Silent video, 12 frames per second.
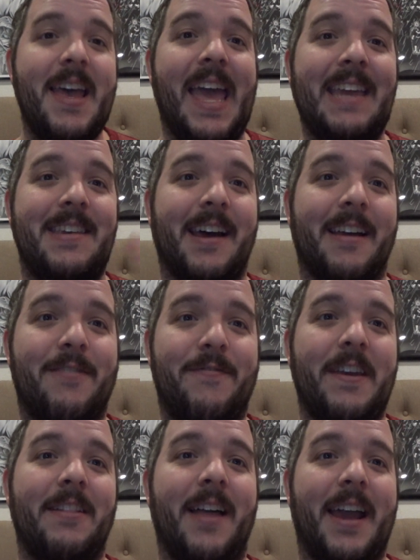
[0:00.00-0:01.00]
It does
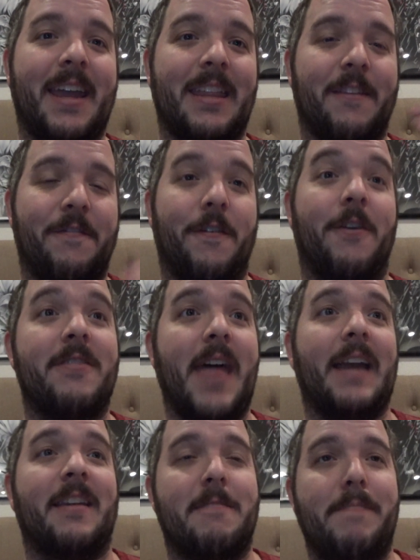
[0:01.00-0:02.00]
feel like in the first
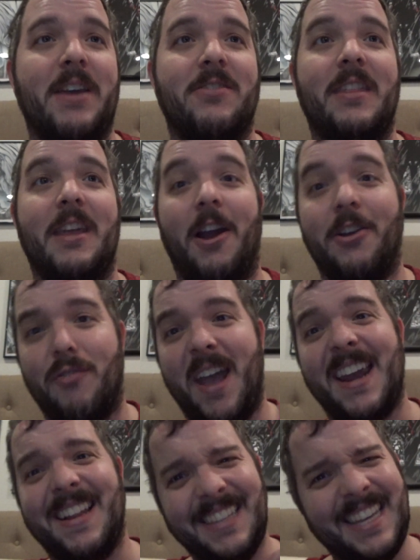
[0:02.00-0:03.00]
act, especially, they are
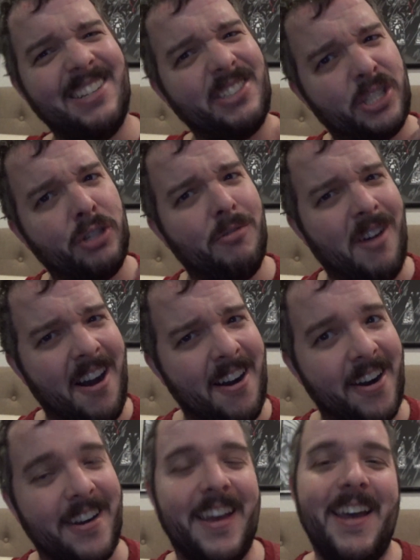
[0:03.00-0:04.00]
trying a little too
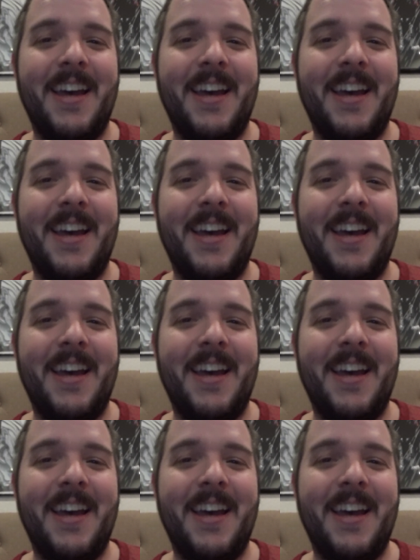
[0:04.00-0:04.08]
hard